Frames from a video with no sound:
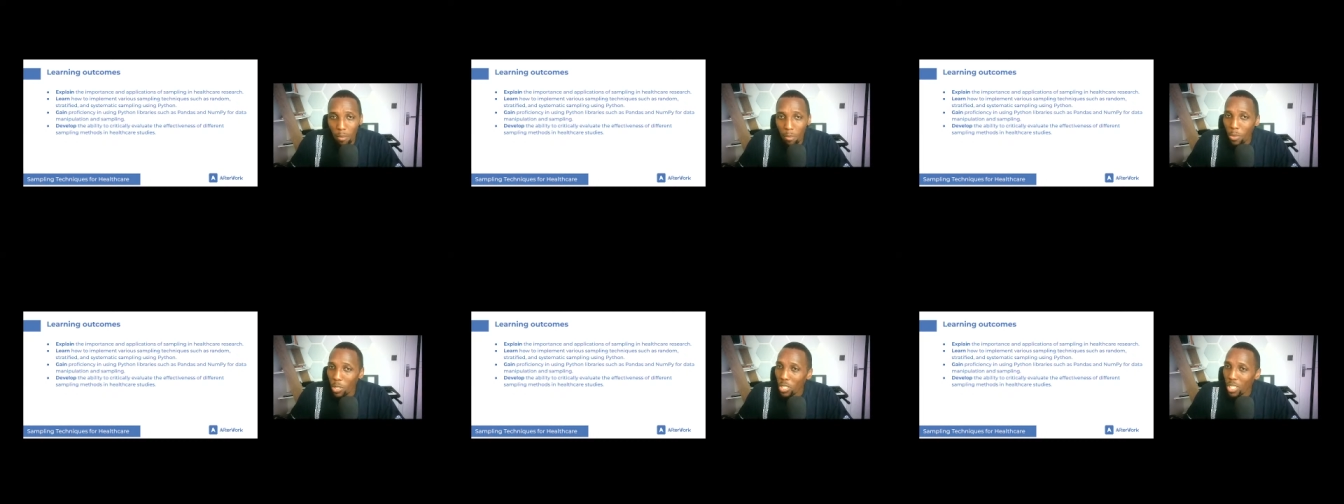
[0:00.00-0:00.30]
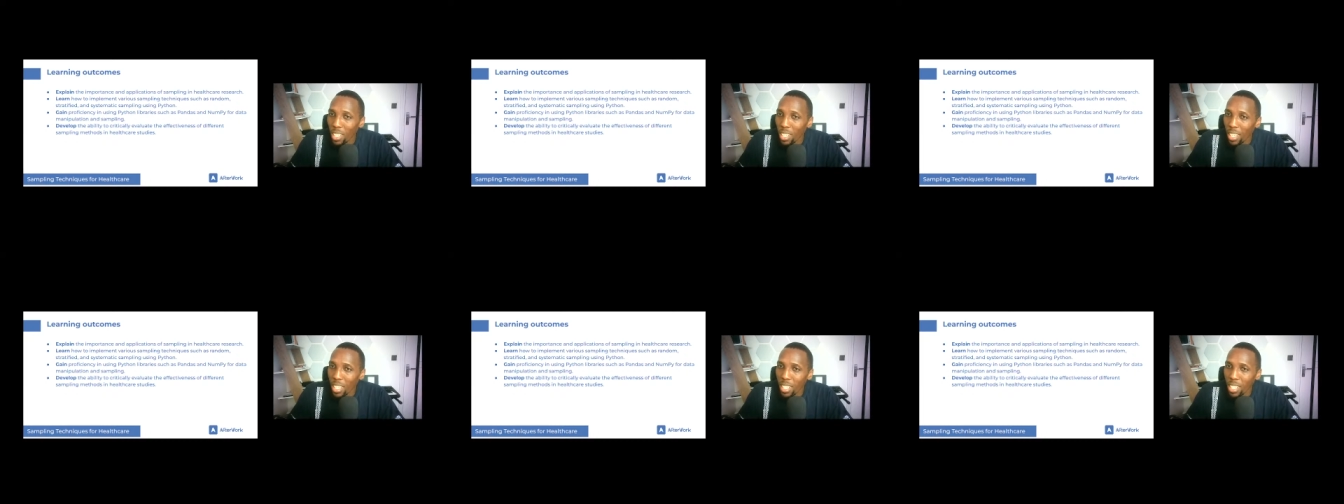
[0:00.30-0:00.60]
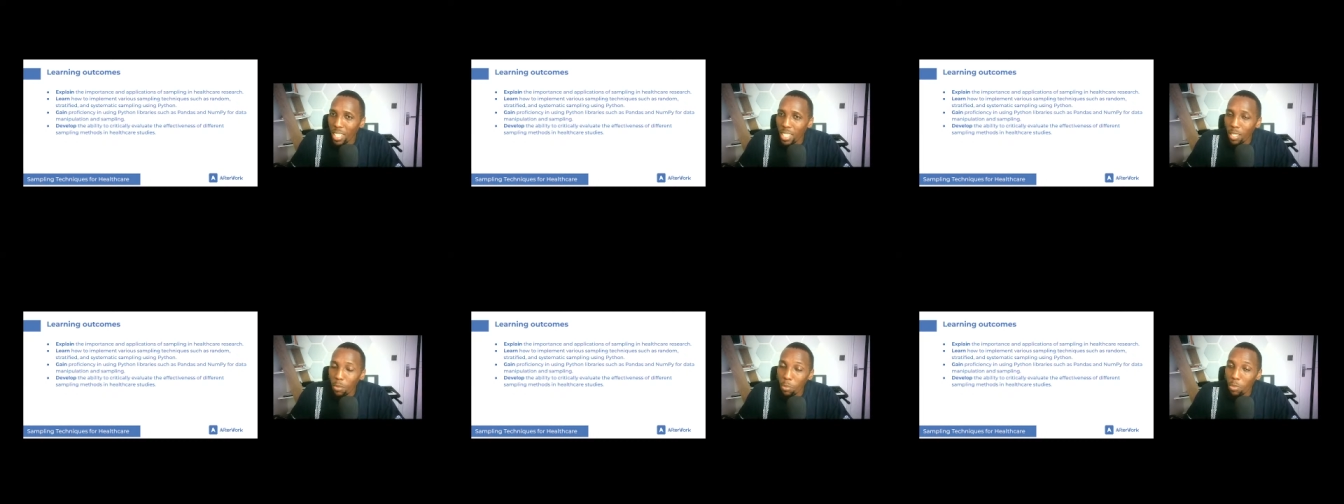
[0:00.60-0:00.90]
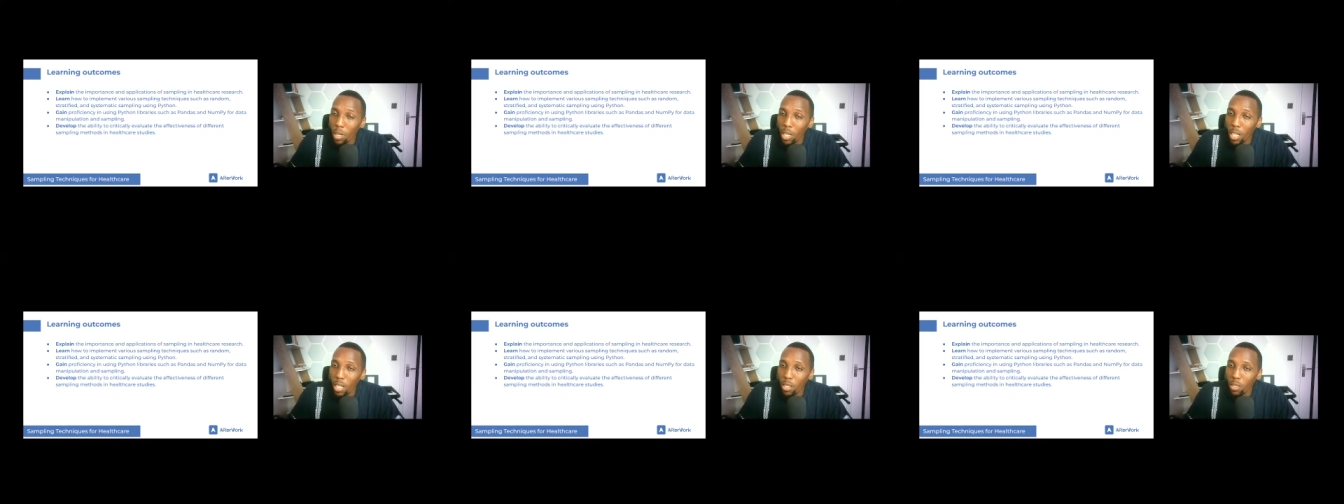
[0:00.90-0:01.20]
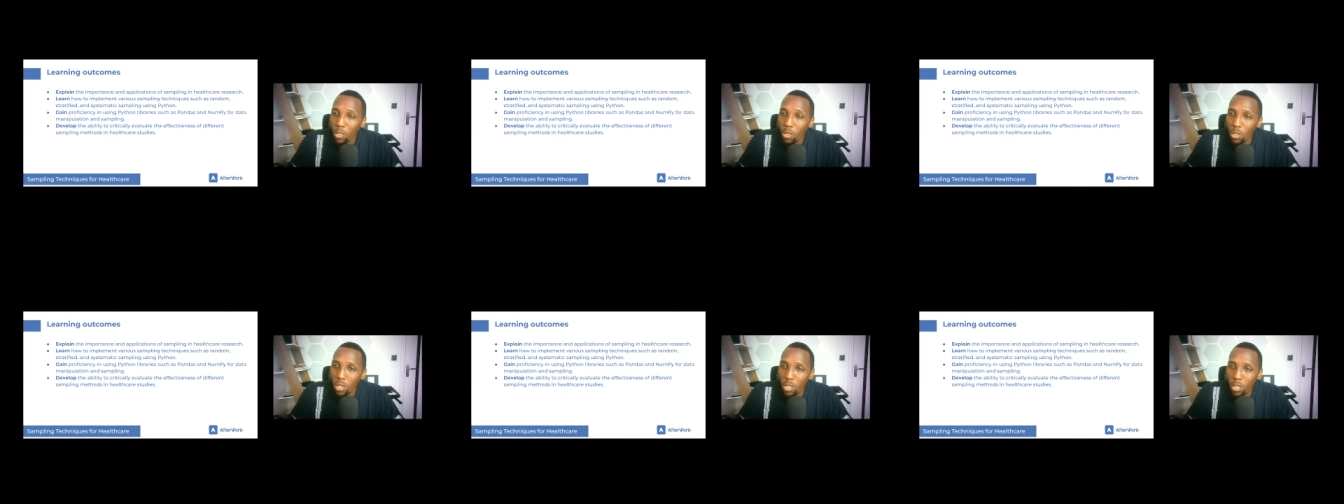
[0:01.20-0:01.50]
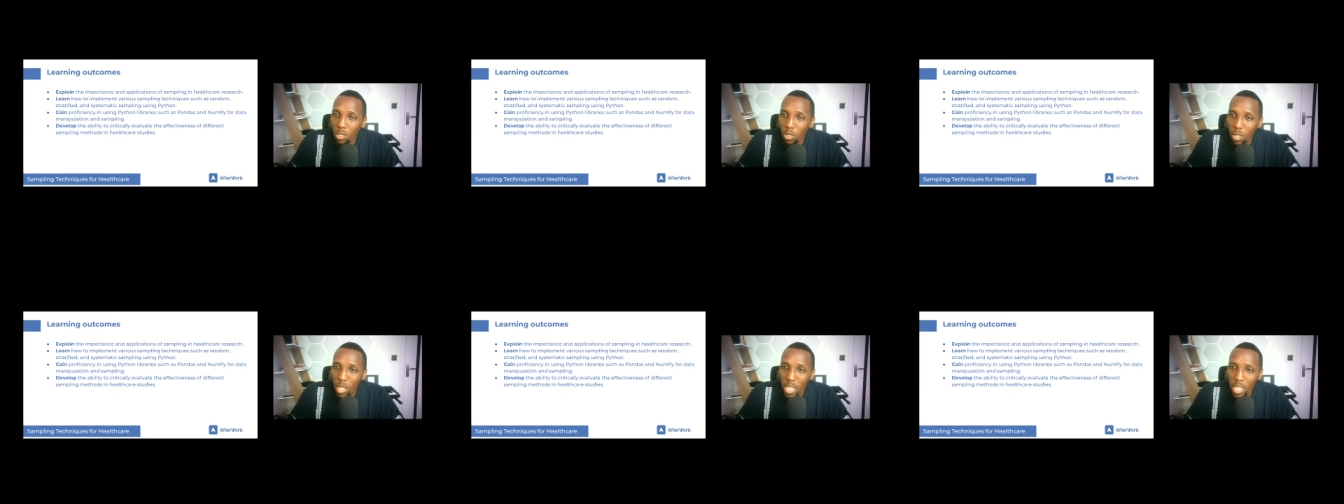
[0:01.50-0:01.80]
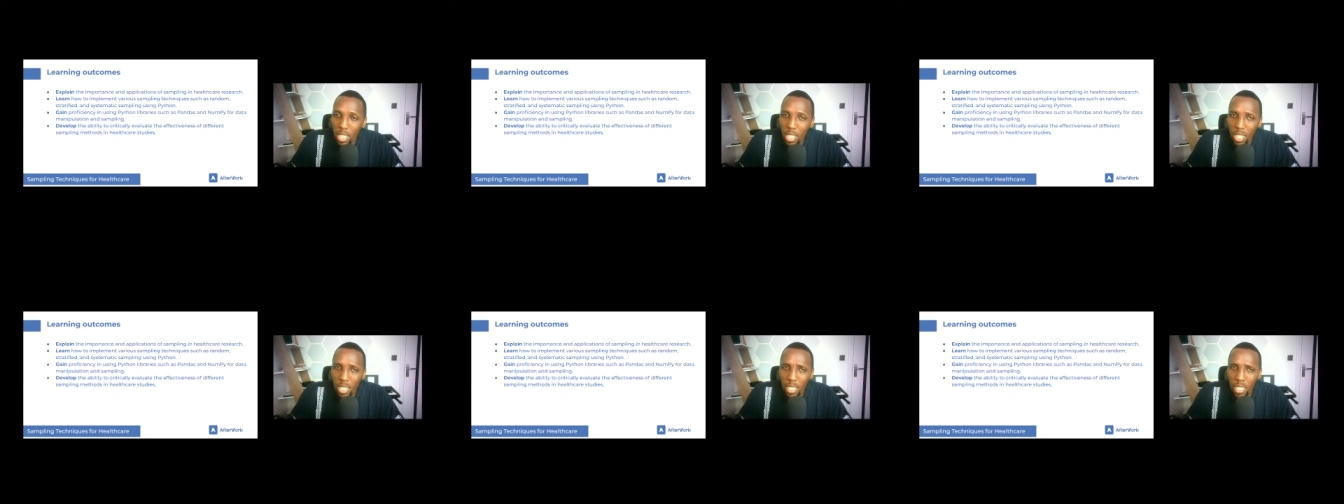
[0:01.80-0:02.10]
machine learning, how you could
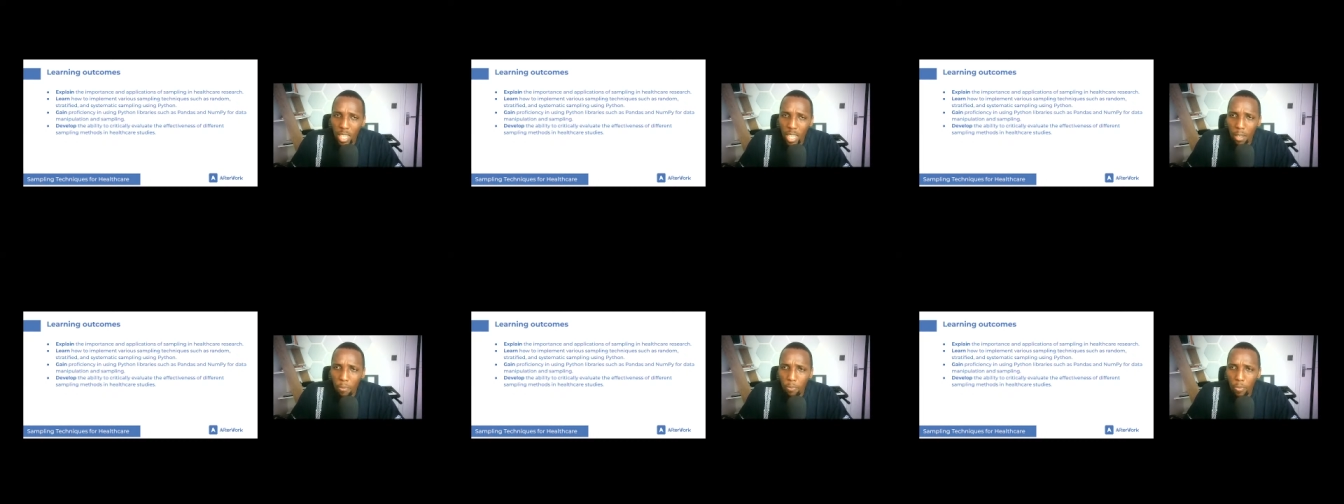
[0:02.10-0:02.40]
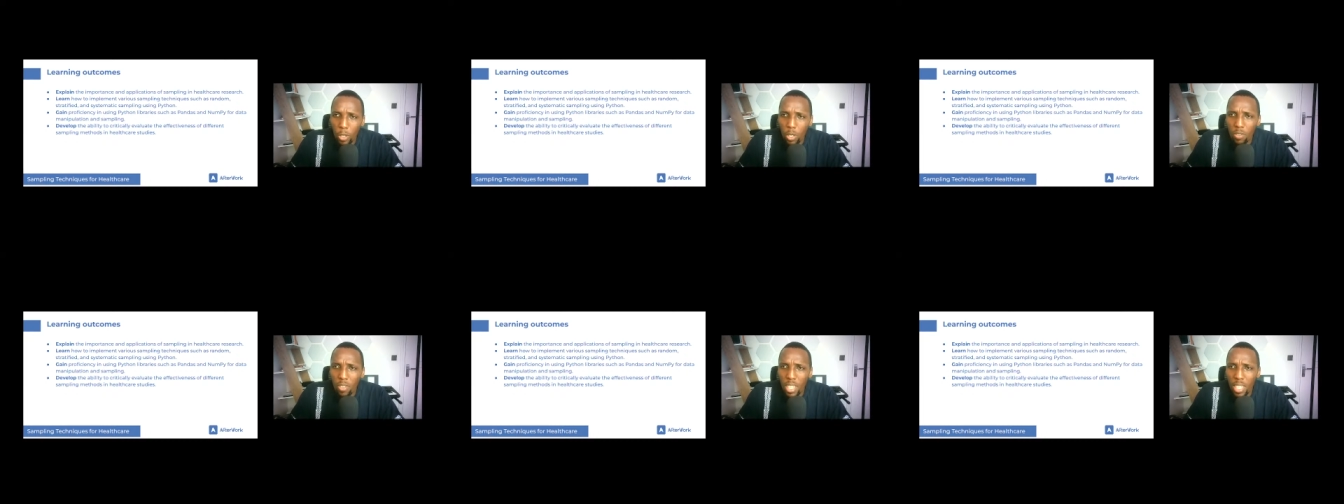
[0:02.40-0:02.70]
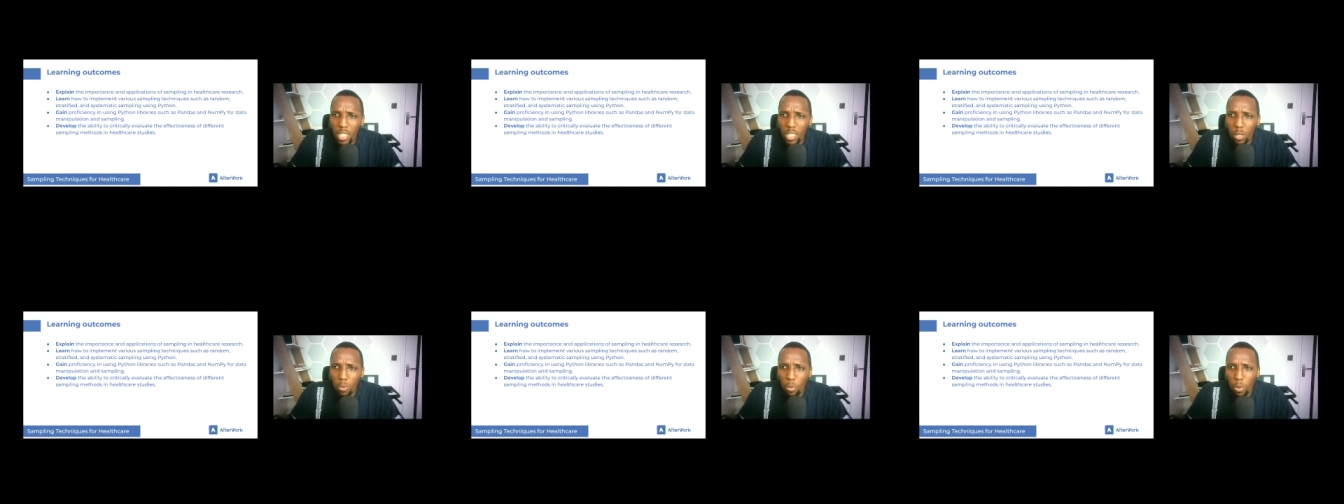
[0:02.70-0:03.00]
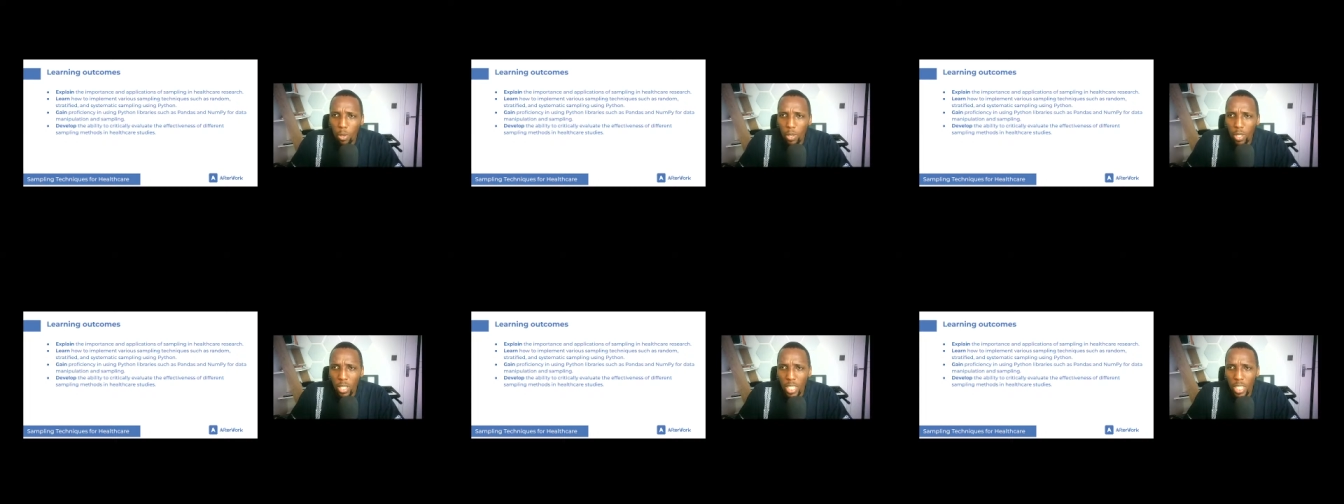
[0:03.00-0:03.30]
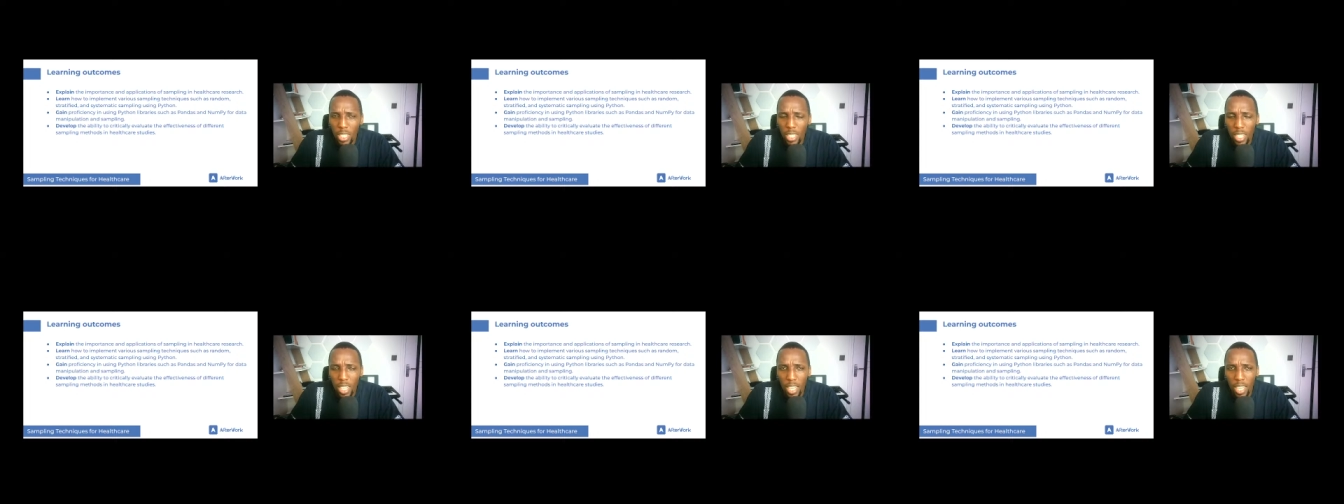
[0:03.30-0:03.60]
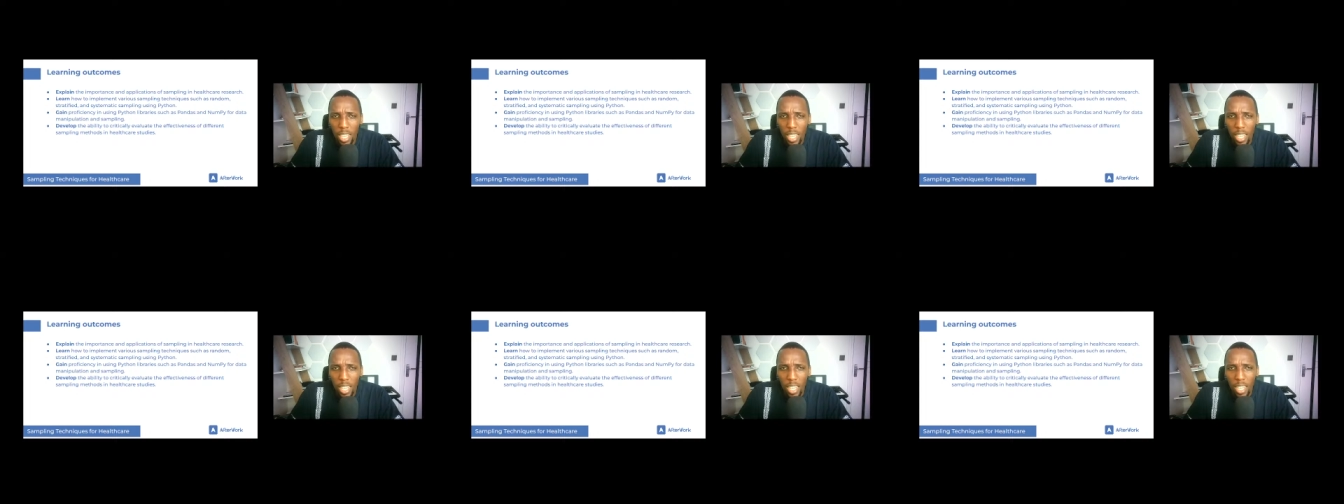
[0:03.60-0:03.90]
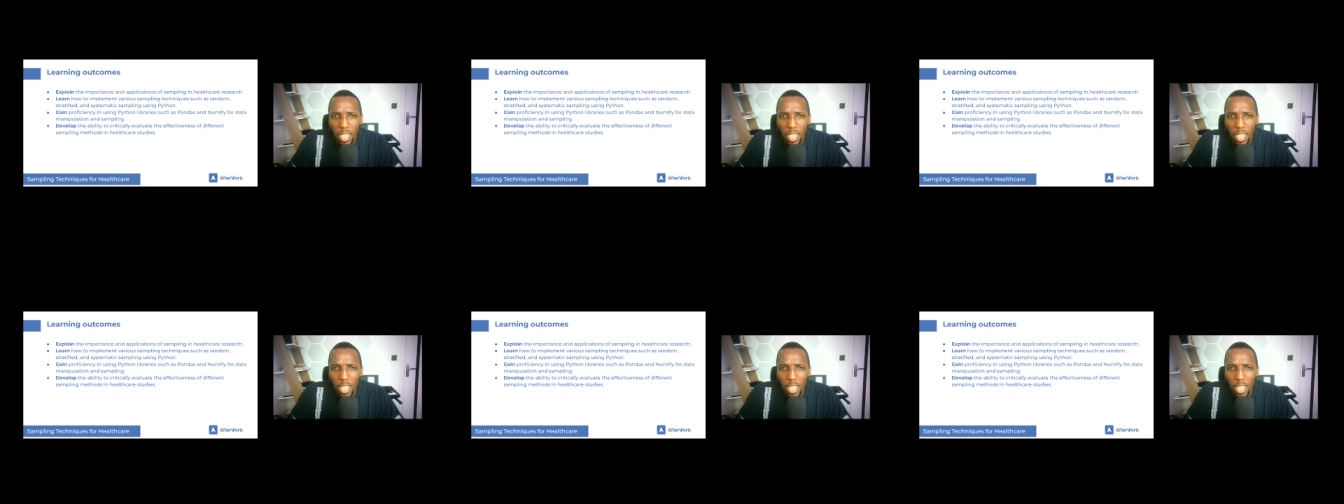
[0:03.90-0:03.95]
train data, even explore data,